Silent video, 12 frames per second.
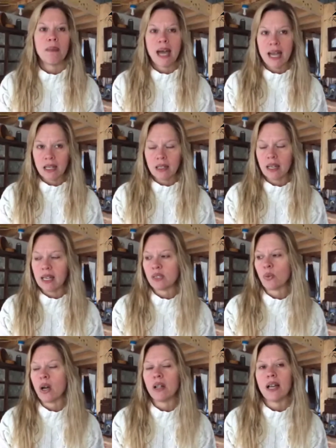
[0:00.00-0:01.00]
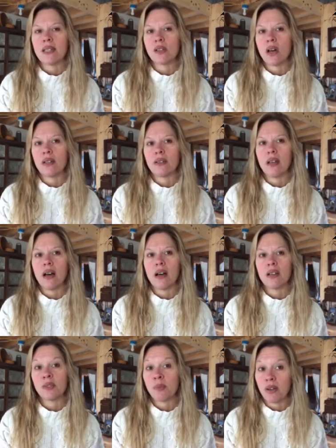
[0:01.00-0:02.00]
Mac as well as on
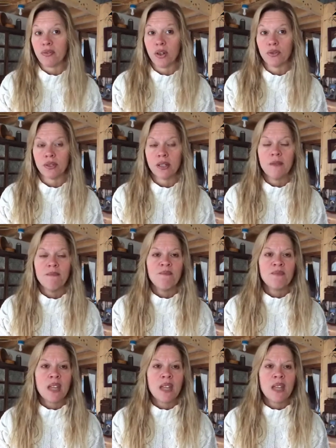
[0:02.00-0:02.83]
uh, smartphones.